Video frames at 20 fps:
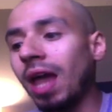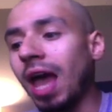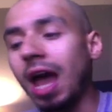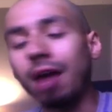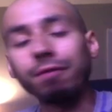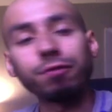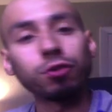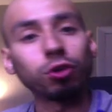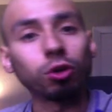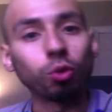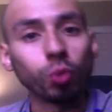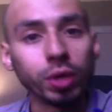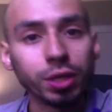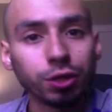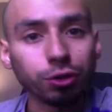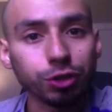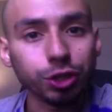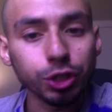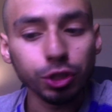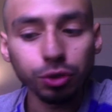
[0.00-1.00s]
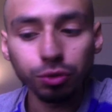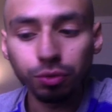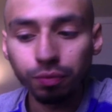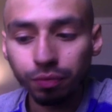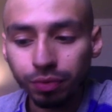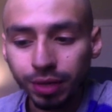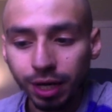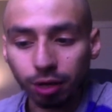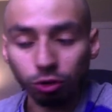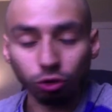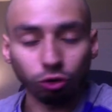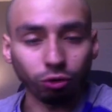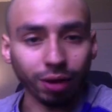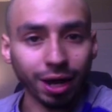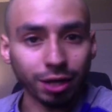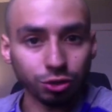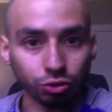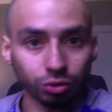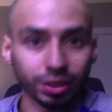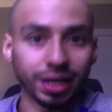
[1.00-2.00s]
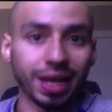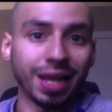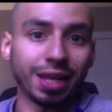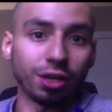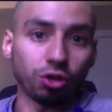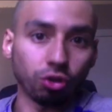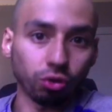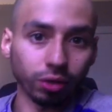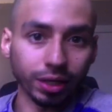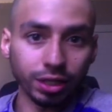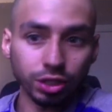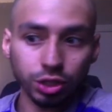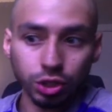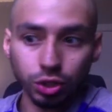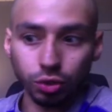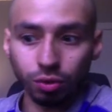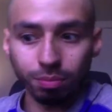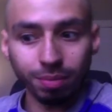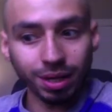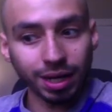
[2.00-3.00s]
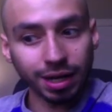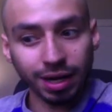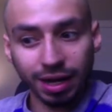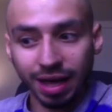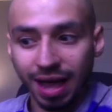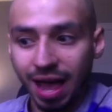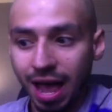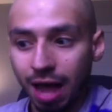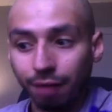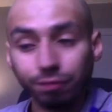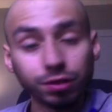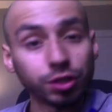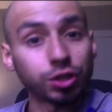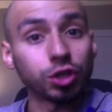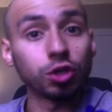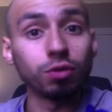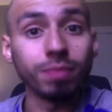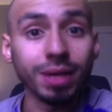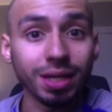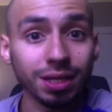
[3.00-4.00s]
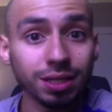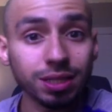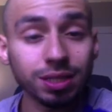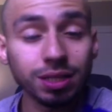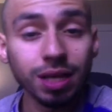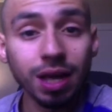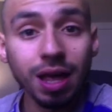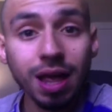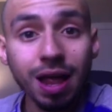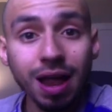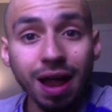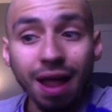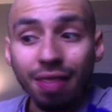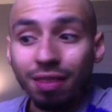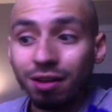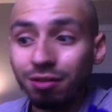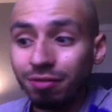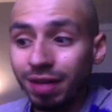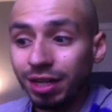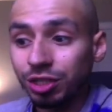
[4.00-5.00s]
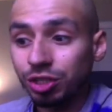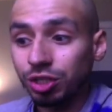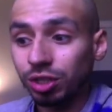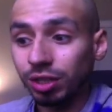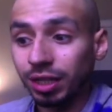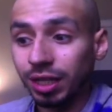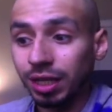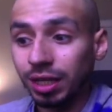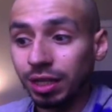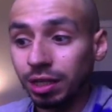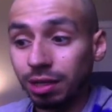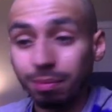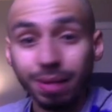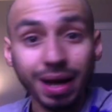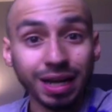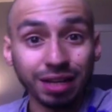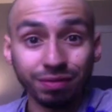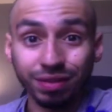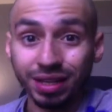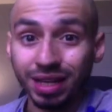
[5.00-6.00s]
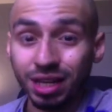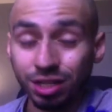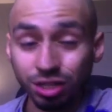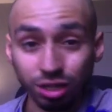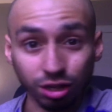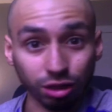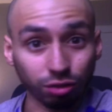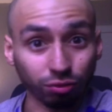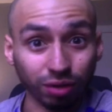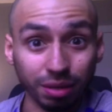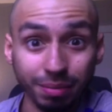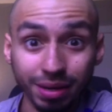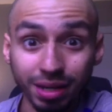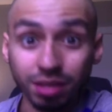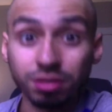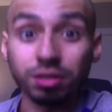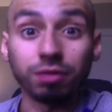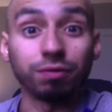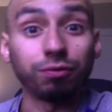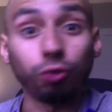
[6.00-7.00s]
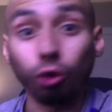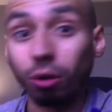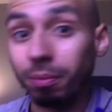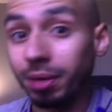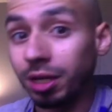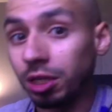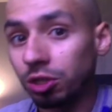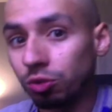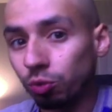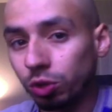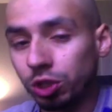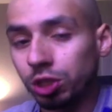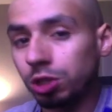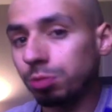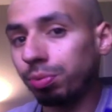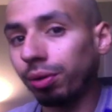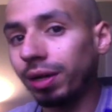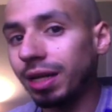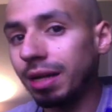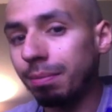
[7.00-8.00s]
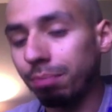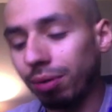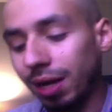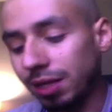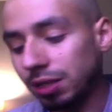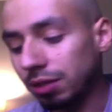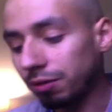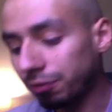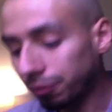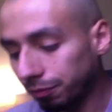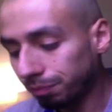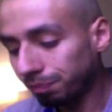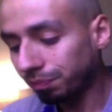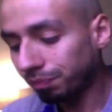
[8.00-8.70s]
After a week or two, that'll gradually increase to a minute and a half to 2 minutes. And then eventually, you might even get to 3 minutes and 4 minutes, which is pretty impressive.